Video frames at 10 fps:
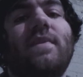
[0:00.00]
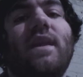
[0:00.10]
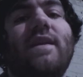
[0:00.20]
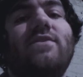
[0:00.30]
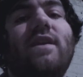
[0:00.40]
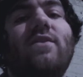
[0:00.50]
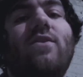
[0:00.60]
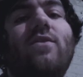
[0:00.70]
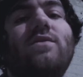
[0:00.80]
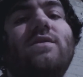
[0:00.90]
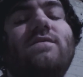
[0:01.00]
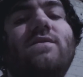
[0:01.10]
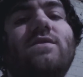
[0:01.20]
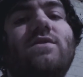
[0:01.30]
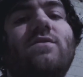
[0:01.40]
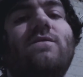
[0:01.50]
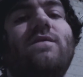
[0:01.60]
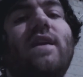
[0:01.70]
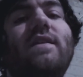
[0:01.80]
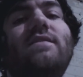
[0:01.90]
it all just feels so
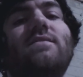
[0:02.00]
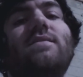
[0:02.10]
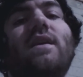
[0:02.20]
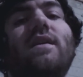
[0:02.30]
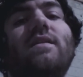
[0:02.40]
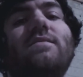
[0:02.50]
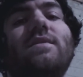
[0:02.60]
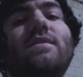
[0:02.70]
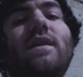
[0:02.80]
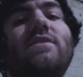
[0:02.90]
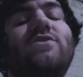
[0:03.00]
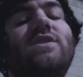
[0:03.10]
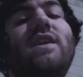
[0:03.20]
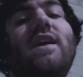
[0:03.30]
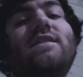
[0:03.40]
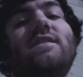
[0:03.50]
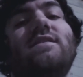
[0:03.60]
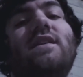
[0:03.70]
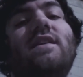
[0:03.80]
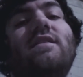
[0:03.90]
fake sometimes. And she has
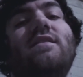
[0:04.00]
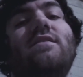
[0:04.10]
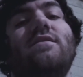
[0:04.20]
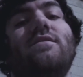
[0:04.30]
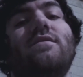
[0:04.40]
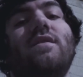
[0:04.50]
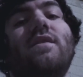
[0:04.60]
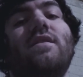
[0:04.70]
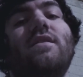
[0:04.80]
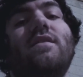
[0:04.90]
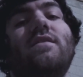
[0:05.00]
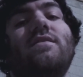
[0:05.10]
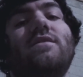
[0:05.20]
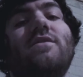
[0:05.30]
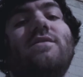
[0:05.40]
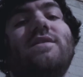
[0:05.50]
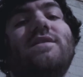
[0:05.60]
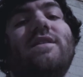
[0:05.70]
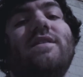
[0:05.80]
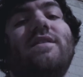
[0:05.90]
anxiety too, so it's
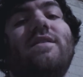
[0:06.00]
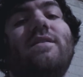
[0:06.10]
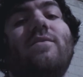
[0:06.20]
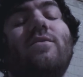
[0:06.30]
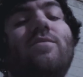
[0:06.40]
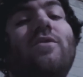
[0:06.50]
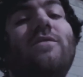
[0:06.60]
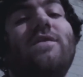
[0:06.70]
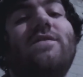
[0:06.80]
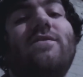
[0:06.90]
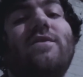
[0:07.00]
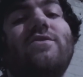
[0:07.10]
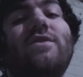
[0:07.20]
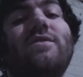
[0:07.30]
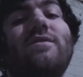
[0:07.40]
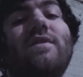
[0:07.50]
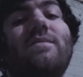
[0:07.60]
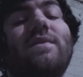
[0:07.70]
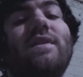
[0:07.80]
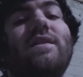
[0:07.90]
like we're perfect for each other.
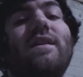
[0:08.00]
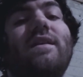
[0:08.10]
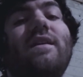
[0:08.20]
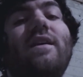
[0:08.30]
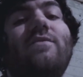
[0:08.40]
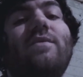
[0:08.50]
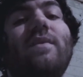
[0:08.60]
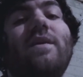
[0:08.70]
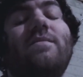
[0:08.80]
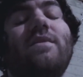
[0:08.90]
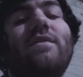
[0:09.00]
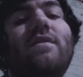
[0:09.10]
I'm like, thank God we met. But